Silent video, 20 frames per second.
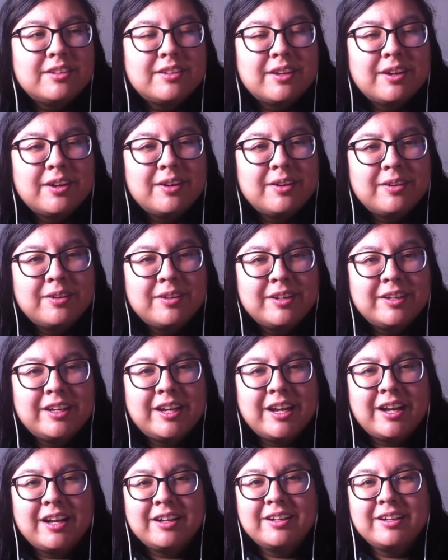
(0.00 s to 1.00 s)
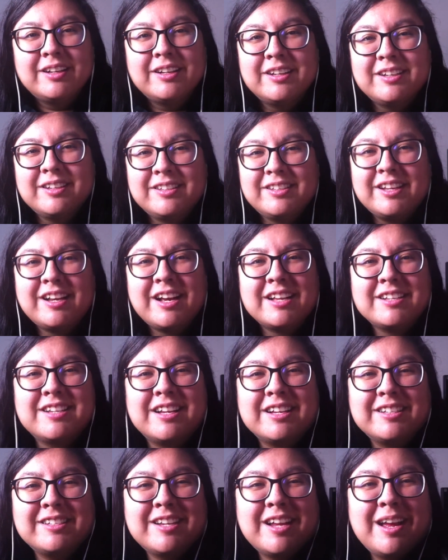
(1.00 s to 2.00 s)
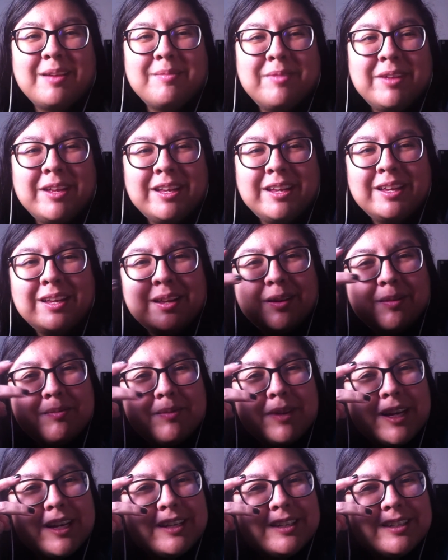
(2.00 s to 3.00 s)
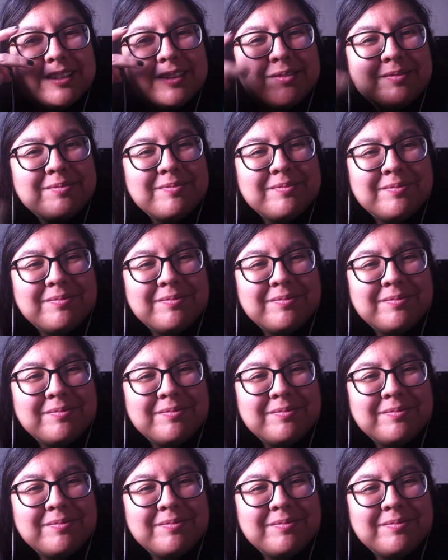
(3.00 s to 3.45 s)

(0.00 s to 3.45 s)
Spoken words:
So yeah, see you guys next time. Peace.